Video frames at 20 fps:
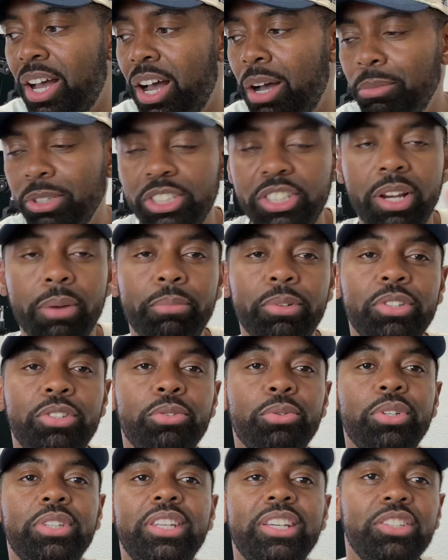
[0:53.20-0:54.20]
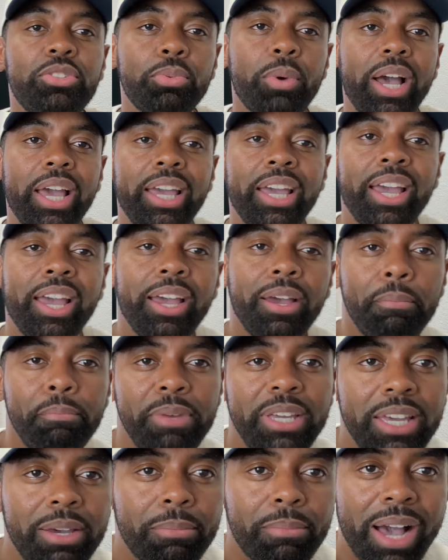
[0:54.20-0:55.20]
I'm going to jump into it this way.
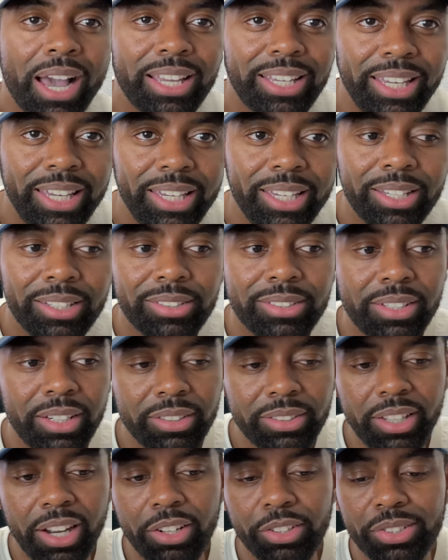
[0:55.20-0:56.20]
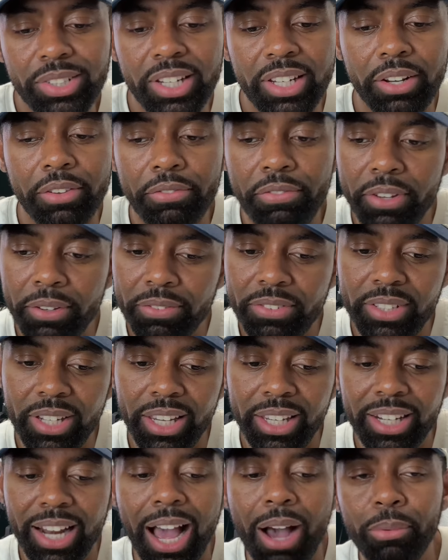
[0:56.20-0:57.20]
Me and my kids, they're 13 and
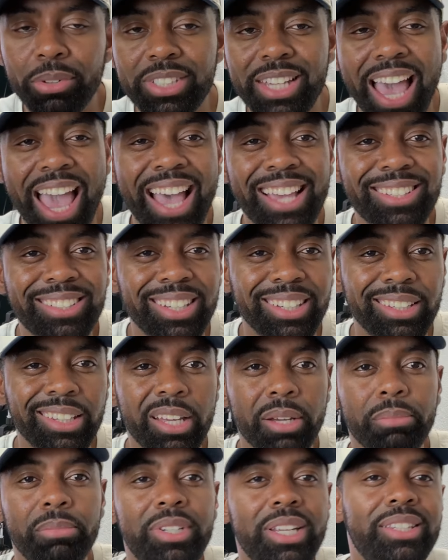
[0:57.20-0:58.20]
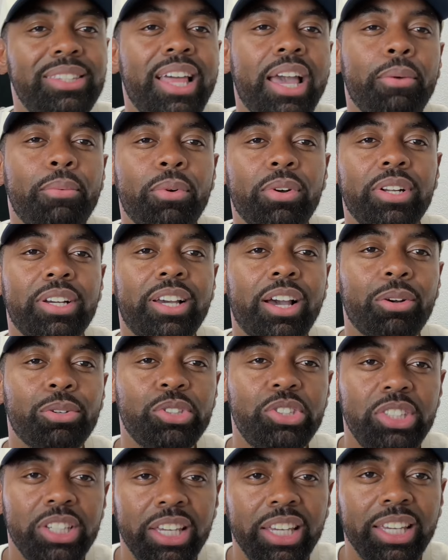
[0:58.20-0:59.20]
15. I was asking them, did they want to go
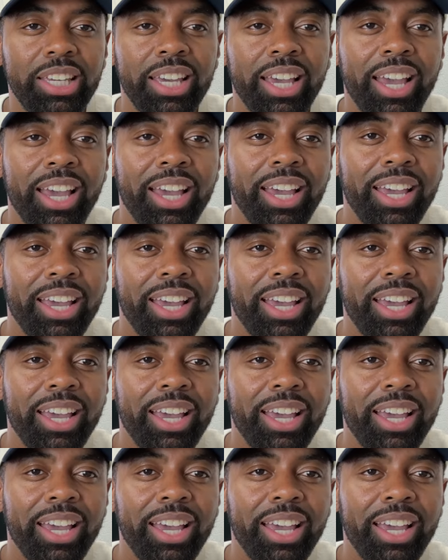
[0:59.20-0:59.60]
see